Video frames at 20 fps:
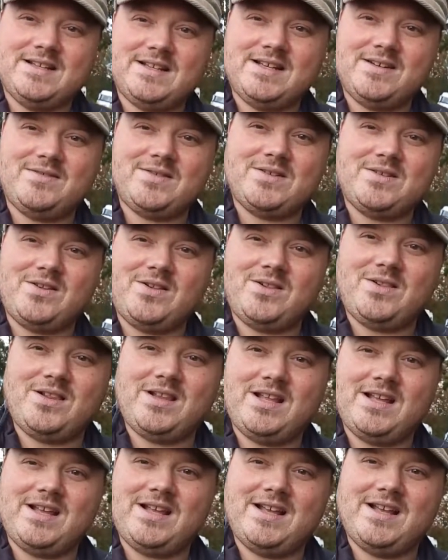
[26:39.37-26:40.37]
It was
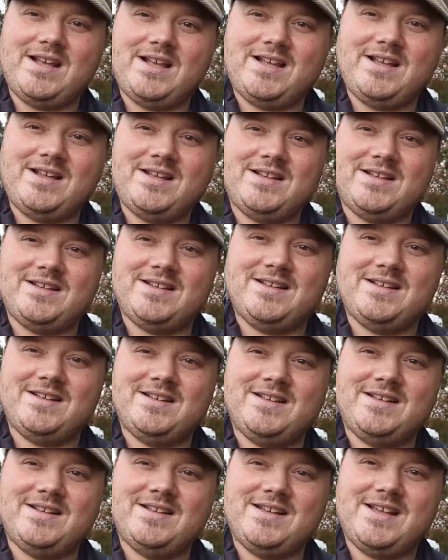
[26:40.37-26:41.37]
all...
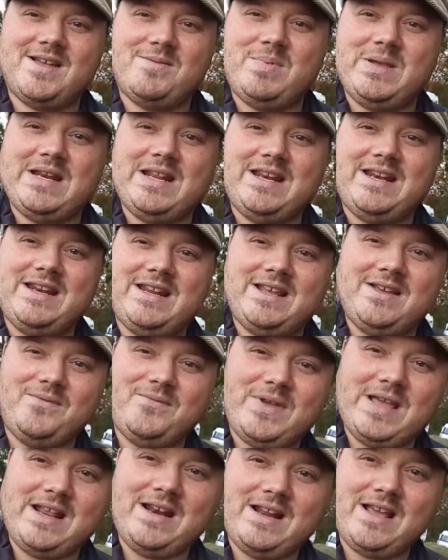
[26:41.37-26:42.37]
I've been in the
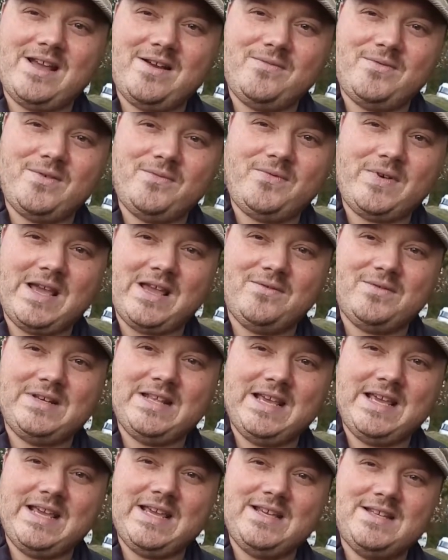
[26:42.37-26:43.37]
van now for 5
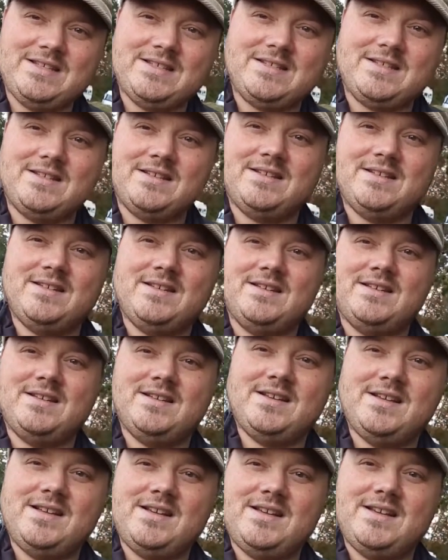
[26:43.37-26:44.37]
days.
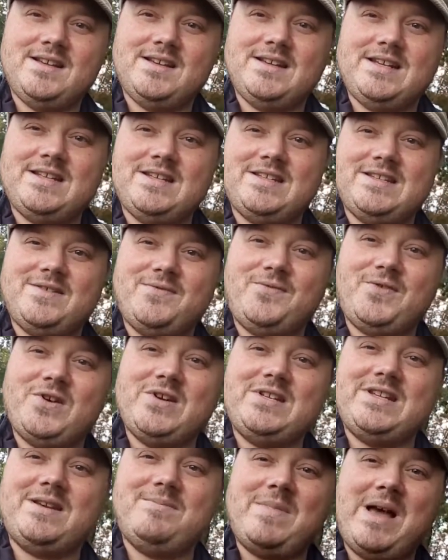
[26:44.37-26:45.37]
This is the
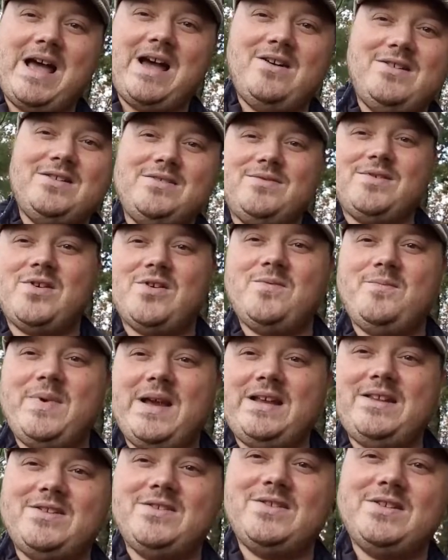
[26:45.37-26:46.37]
first time out. We're going
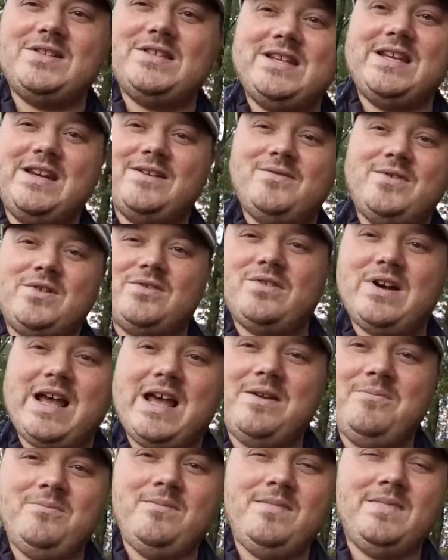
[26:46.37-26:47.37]
back to the scene of the
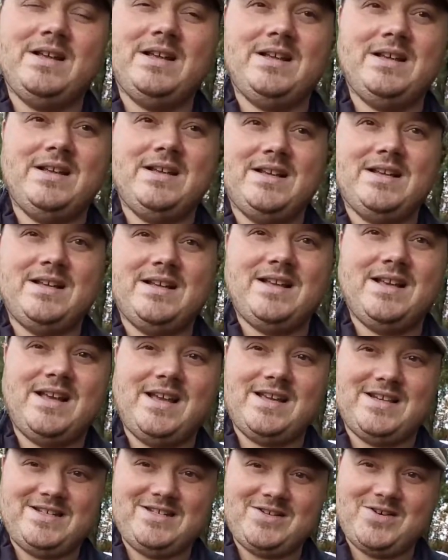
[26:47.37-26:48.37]
crime
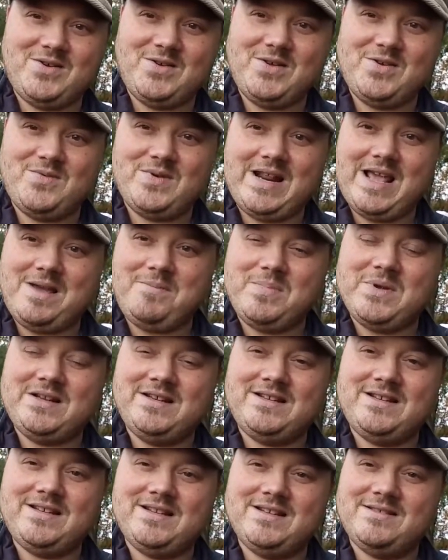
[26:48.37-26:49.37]
and show you what
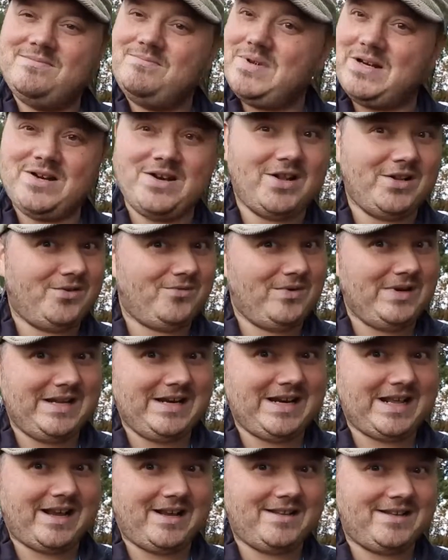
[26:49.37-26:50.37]
happened, but not
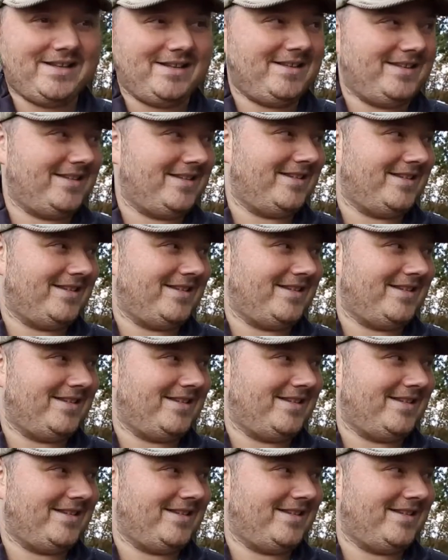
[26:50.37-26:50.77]
reenact it.